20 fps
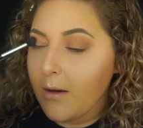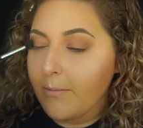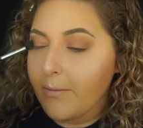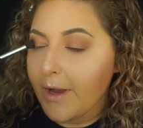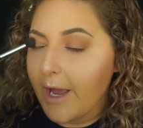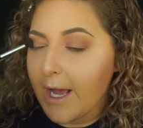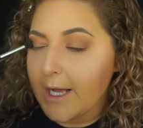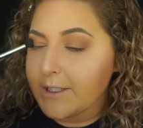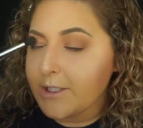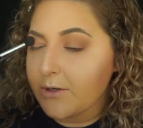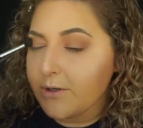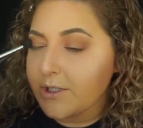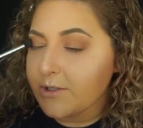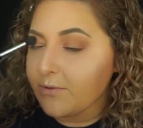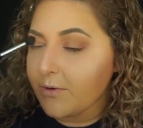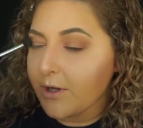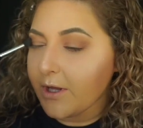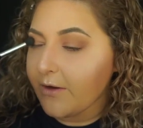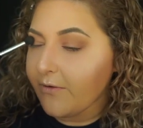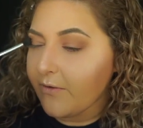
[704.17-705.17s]
But yeah, it's always
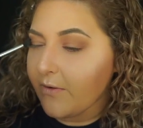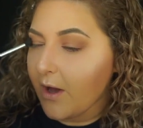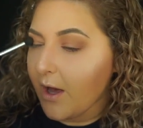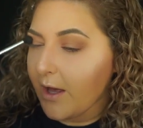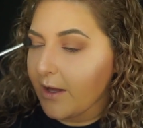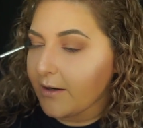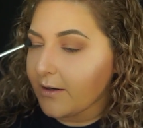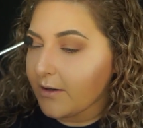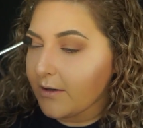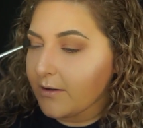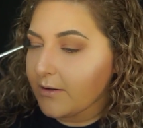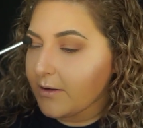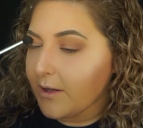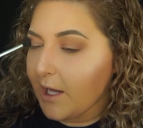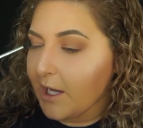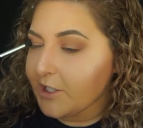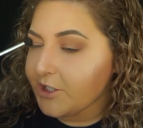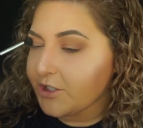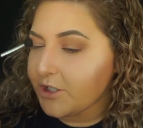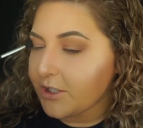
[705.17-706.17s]
really fun.
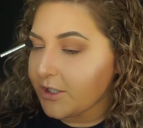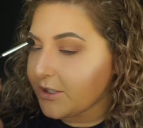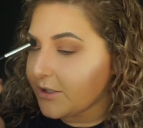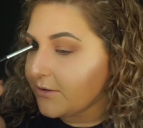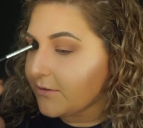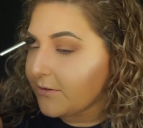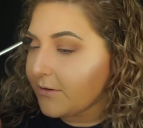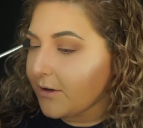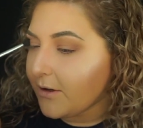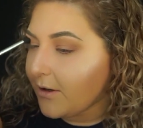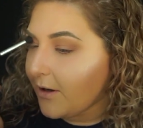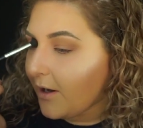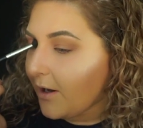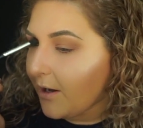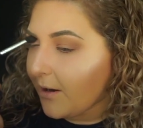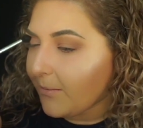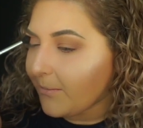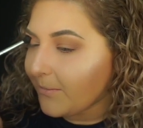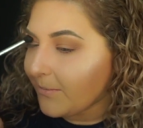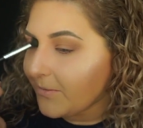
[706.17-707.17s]
Last year,
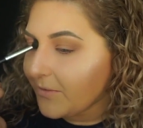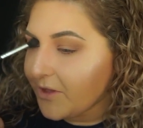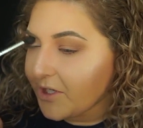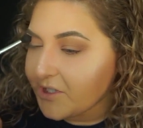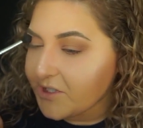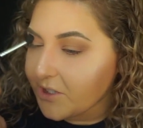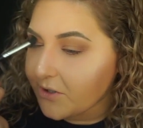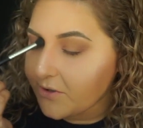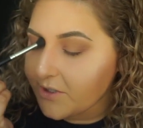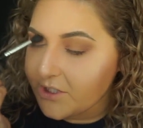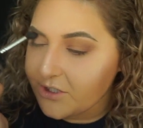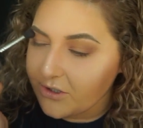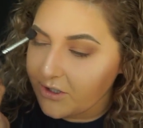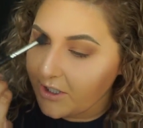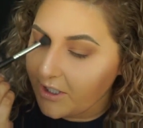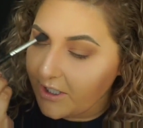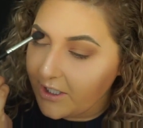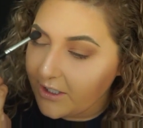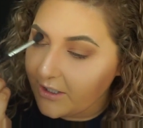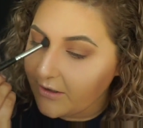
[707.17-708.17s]
there's always
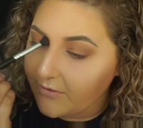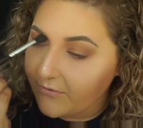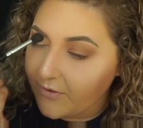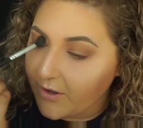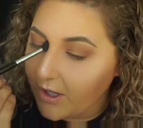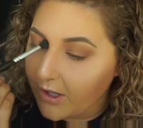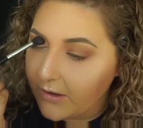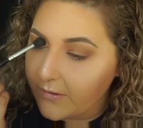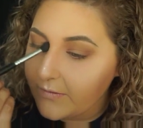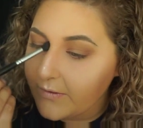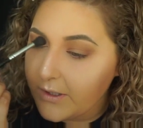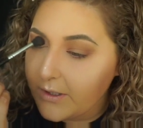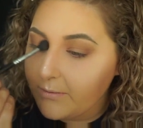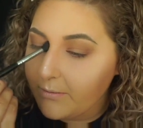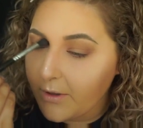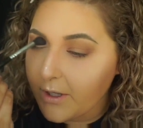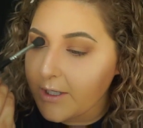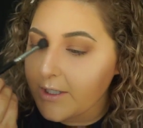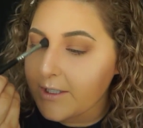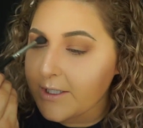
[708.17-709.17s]
drinking involved.
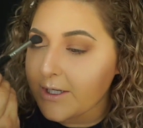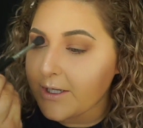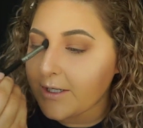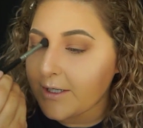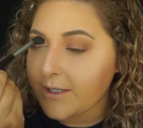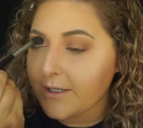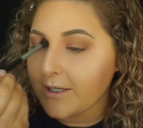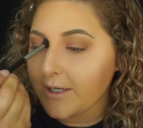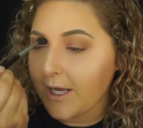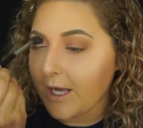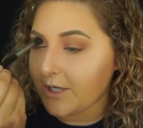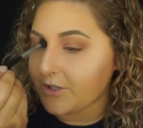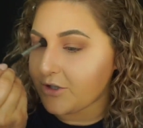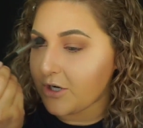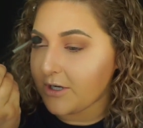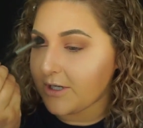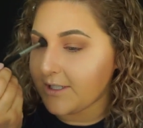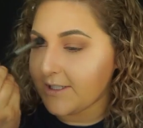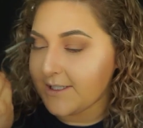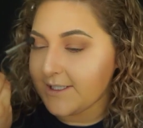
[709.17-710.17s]
But Dylan got
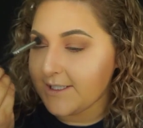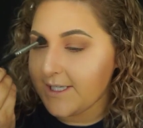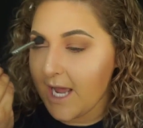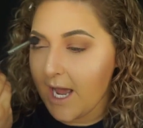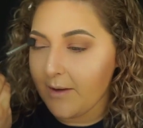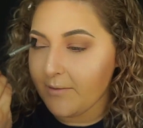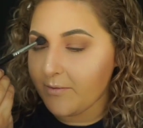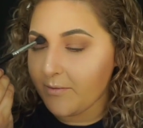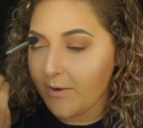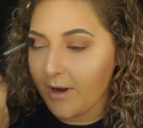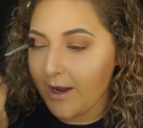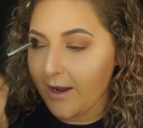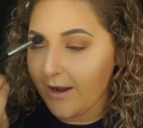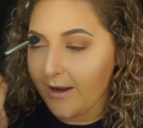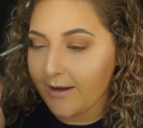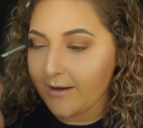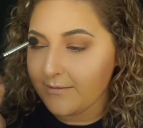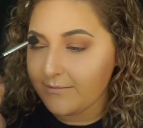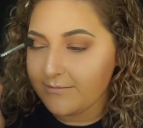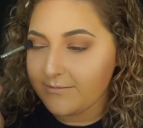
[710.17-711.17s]
drunk and stabbed
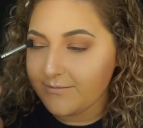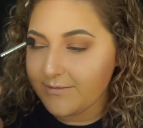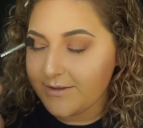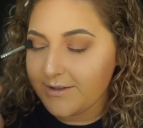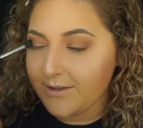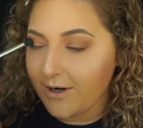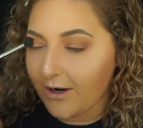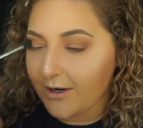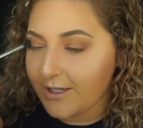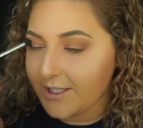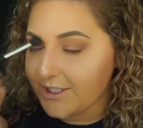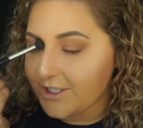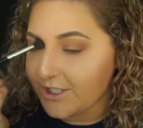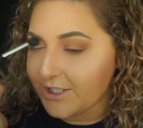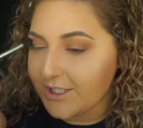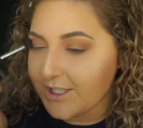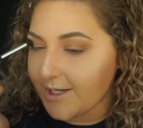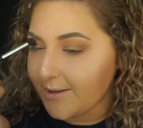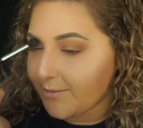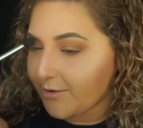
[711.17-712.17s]
our kitchen
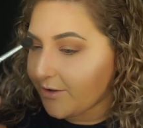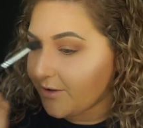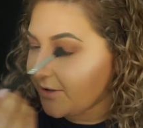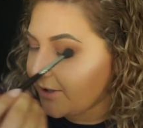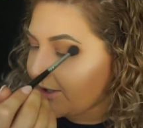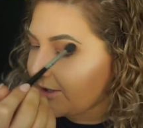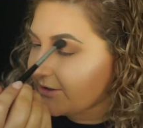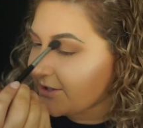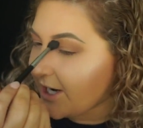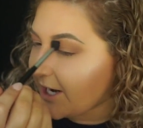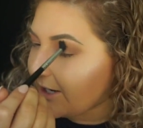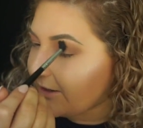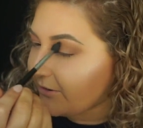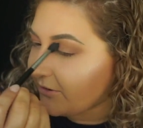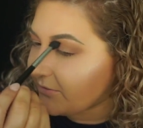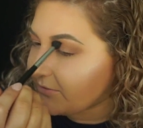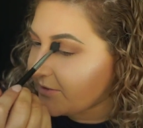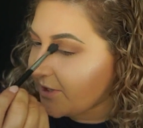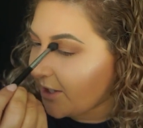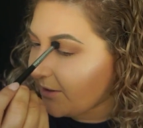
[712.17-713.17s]
table, like our dining
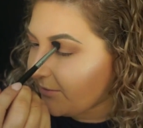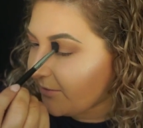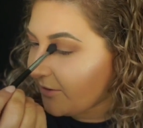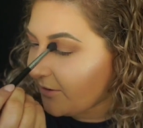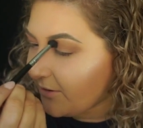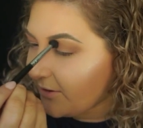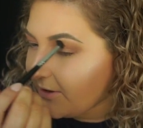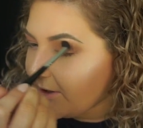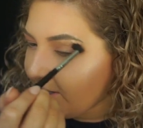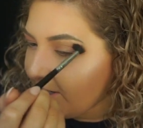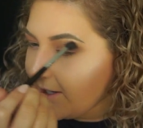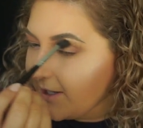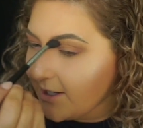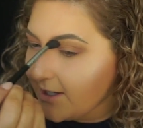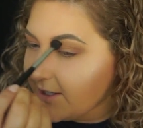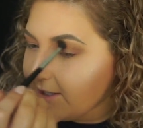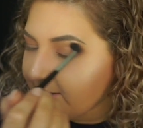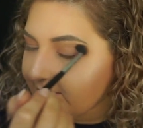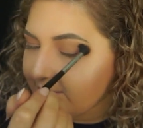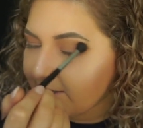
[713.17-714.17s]
room table.
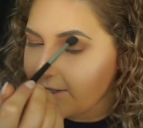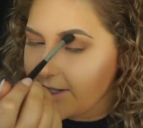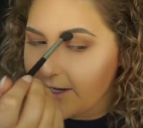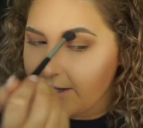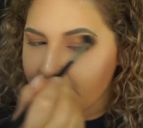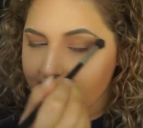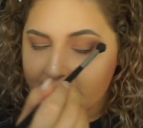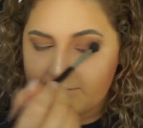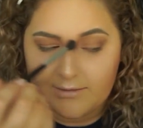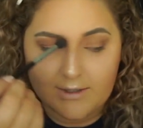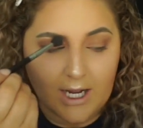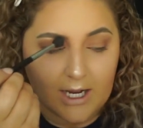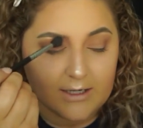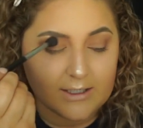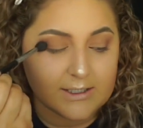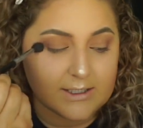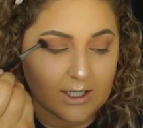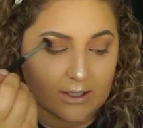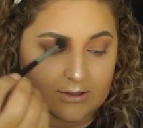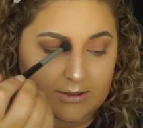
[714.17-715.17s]
So that kind
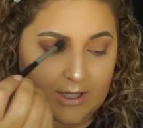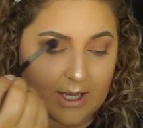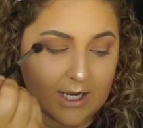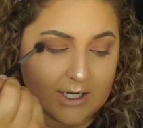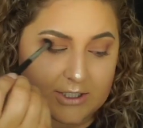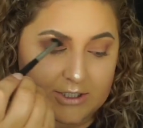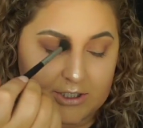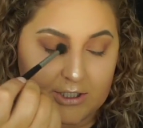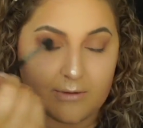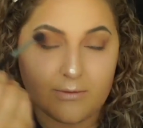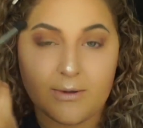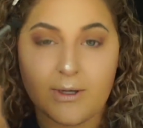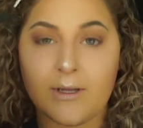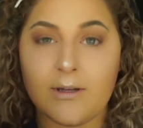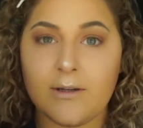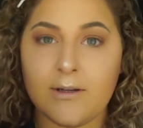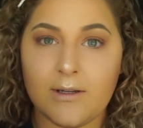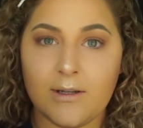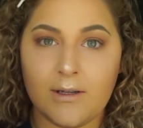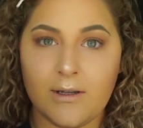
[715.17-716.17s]
of sucked last year, but
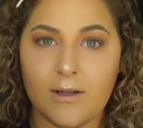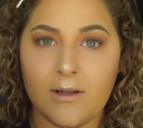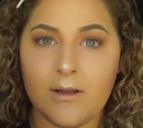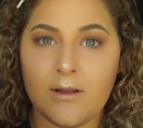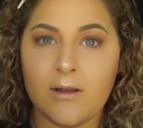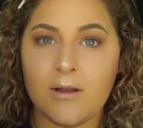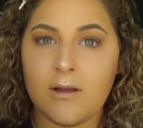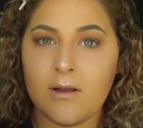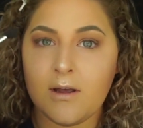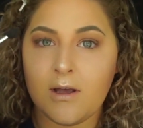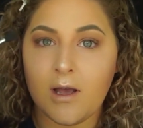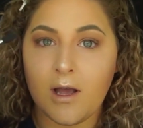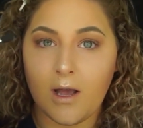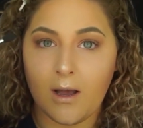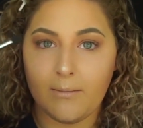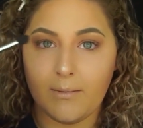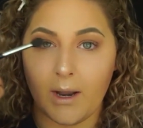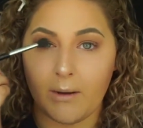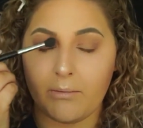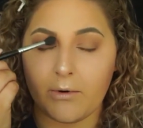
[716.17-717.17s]
I'm
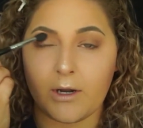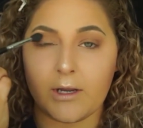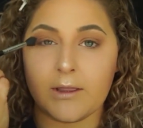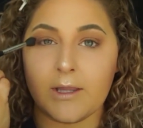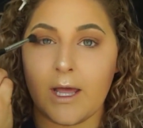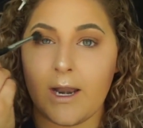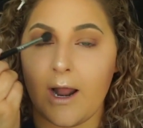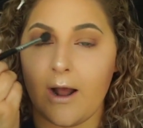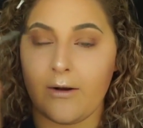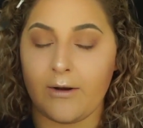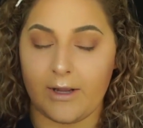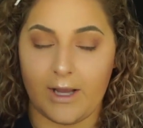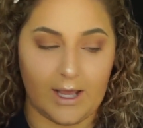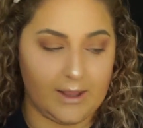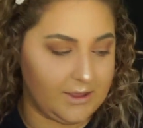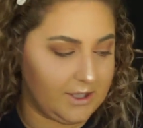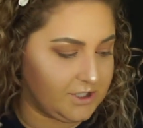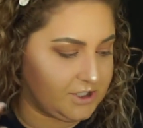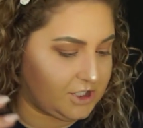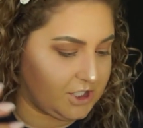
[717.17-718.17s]
not bringing that out
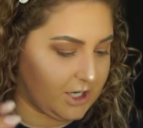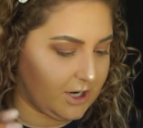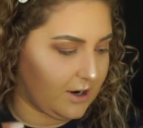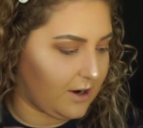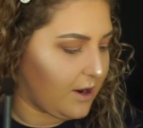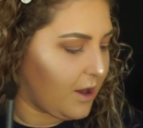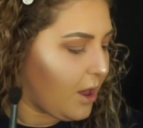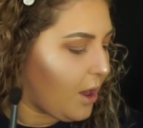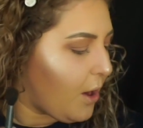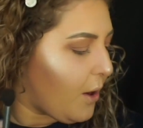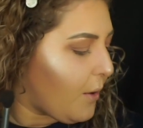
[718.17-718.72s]
again this year.